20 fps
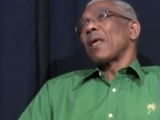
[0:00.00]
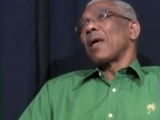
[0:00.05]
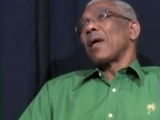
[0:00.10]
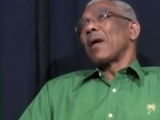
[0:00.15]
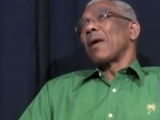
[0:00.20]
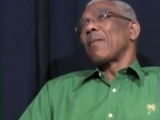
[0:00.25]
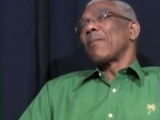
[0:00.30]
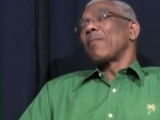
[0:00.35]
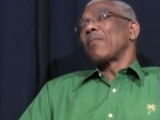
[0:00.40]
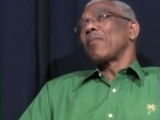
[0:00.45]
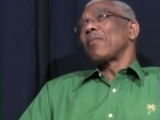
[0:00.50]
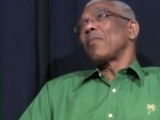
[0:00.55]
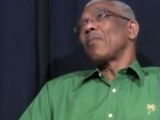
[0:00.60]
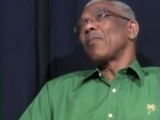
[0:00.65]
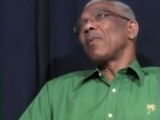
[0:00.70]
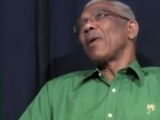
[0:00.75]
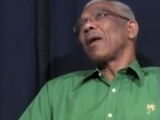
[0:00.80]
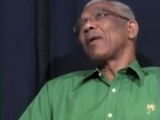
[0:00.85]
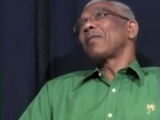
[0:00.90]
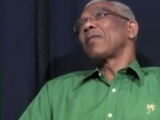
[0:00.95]
um,
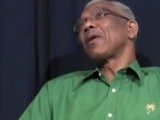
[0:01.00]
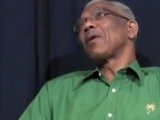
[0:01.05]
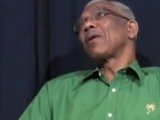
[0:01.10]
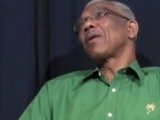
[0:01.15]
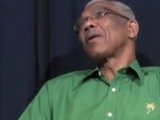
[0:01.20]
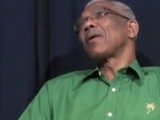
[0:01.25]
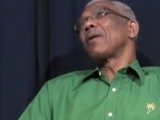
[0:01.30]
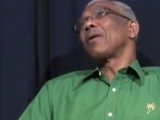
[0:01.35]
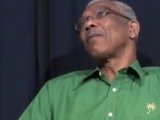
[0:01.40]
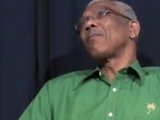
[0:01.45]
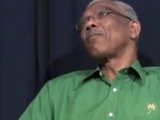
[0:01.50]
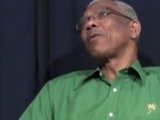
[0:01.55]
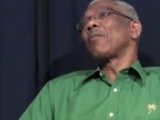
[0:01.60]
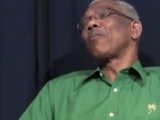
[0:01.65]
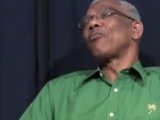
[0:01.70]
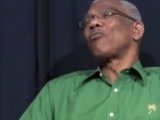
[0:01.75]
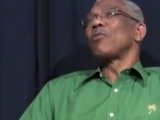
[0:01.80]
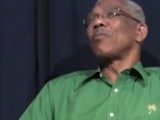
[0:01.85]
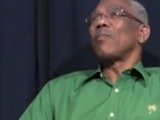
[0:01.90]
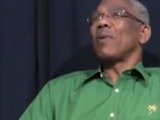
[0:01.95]
I think uh,
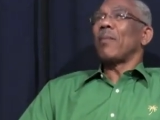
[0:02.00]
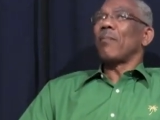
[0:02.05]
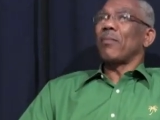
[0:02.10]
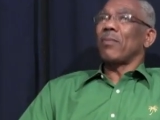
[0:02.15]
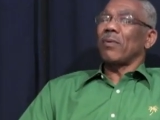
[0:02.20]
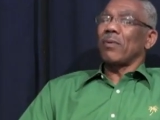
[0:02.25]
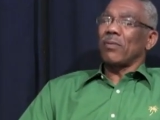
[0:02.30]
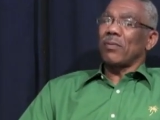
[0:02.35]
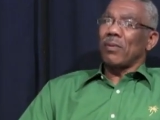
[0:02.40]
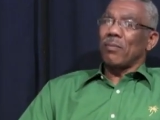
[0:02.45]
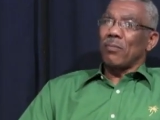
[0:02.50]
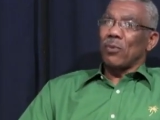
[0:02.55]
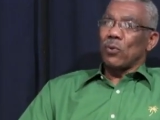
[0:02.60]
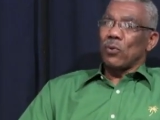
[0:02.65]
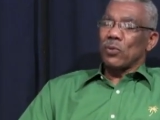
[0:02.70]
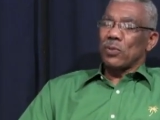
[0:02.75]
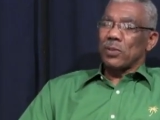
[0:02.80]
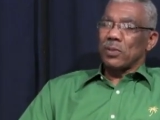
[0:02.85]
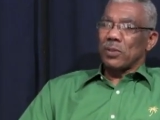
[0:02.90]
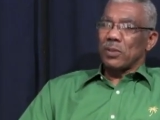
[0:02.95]
people remember the
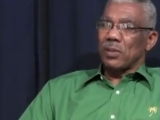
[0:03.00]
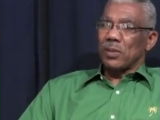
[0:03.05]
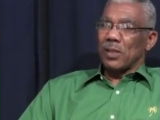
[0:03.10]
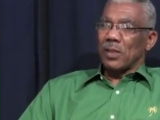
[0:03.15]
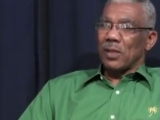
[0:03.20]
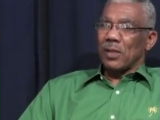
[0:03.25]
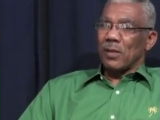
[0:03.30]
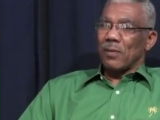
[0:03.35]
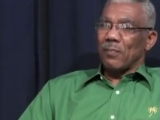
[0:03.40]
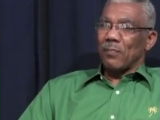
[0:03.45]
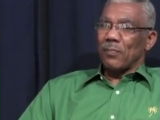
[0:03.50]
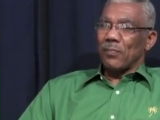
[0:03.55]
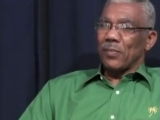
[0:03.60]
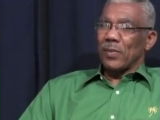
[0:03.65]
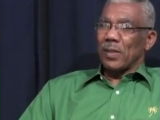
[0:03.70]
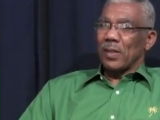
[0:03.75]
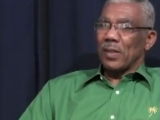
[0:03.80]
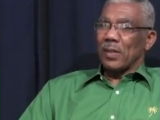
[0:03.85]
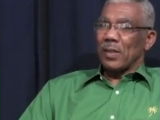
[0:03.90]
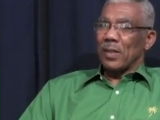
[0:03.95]
most um,
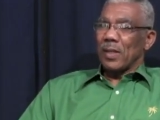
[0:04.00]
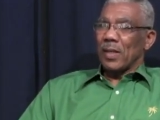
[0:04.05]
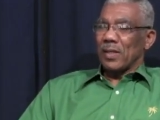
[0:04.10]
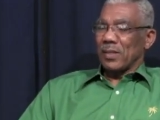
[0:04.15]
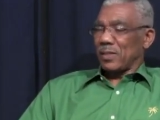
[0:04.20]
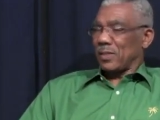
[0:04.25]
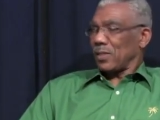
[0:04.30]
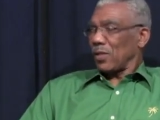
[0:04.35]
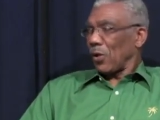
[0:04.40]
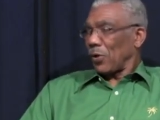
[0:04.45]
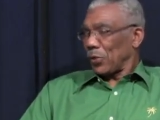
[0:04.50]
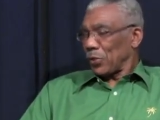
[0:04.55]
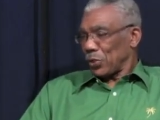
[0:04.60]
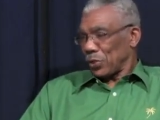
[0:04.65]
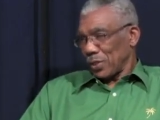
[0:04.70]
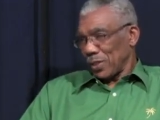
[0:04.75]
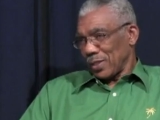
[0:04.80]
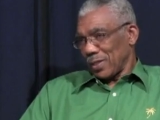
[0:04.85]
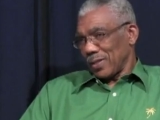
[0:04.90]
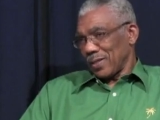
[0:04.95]

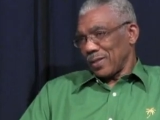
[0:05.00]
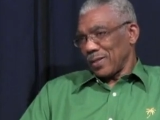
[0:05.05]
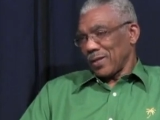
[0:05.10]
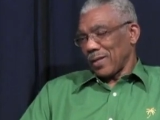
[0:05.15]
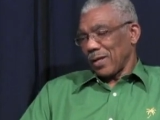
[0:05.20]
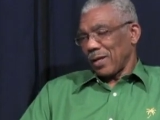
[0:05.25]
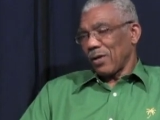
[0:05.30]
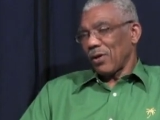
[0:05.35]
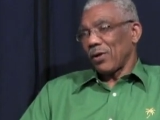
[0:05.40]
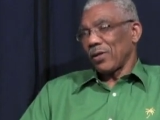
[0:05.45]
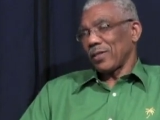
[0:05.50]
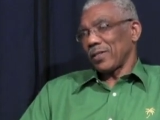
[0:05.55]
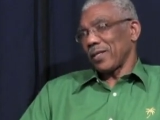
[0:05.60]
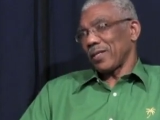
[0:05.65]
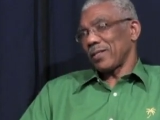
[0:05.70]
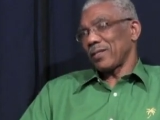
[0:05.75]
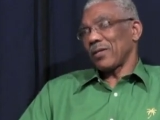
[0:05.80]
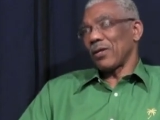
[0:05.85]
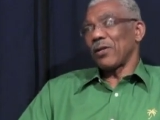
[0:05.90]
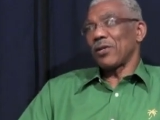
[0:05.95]
astonishing, I call it
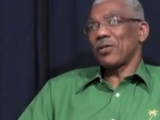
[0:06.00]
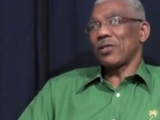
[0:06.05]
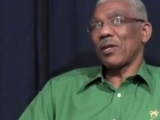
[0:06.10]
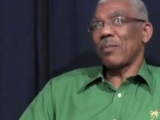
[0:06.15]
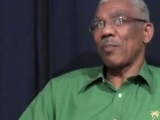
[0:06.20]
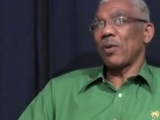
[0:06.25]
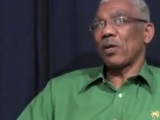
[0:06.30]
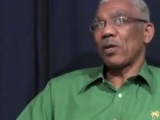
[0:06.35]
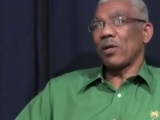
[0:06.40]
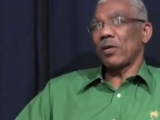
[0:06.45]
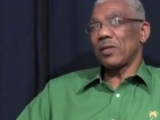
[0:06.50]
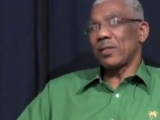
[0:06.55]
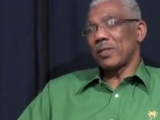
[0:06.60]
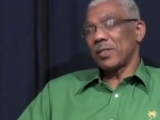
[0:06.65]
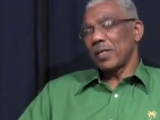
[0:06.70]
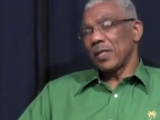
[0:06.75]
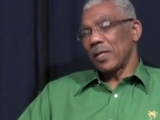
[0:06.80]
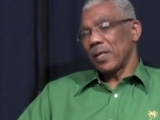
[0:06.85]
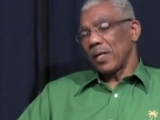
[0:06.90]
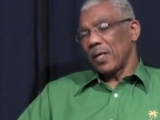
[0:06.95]
astonishing
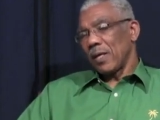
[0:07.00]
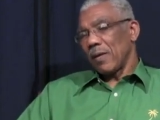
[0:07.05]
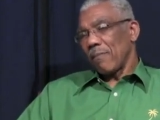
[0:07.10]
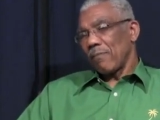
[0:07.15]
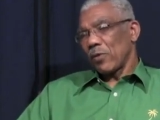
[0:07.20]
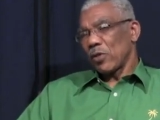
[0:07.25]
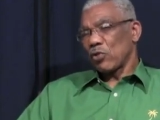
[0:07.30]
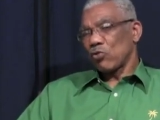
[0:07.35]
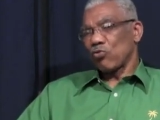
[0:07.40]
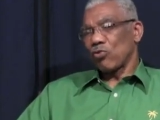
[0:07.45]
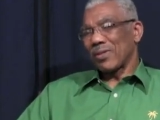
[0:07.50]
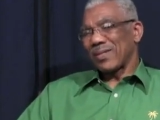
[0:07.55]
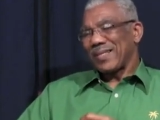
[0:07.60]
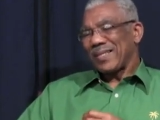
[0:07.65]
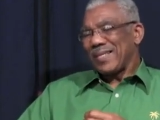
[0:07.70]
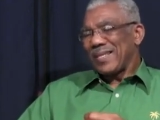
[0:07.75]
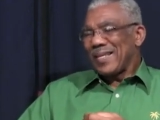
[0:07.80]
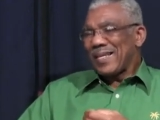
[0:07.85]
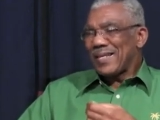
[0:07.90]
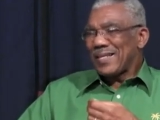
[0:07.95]
because the
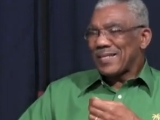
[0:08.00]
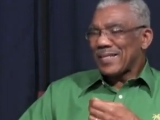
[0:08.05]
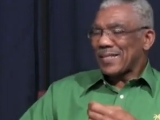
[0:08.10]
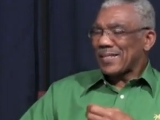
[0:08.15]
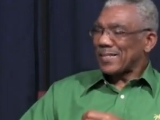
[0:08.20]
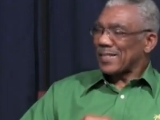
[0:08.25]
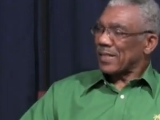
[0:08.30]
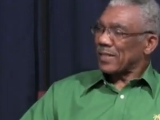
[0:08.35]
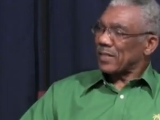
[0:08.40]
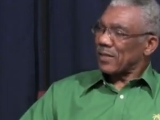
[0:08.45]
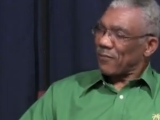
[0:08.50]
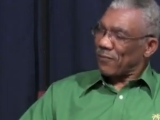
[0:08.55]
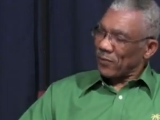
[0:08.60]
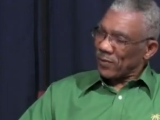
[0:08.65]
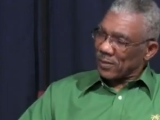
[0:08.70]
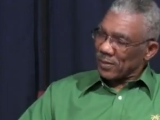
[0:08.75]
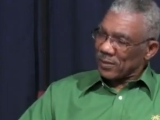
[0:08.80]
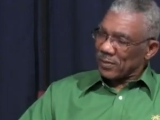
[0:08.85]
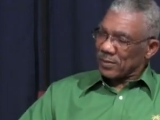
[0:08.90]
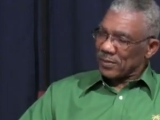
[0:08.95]
strategic
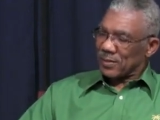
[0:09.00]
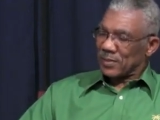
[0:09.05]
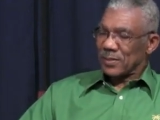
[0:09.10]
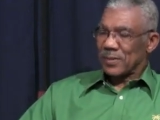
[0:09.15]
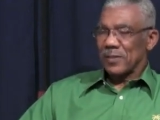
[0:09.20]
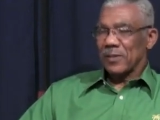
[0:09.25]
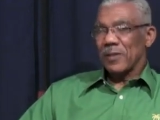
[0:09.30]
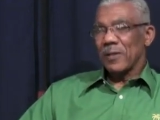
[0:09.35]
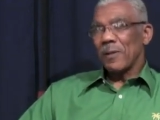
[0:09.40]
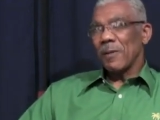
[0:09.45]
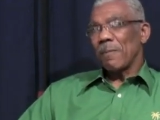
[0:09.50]
significance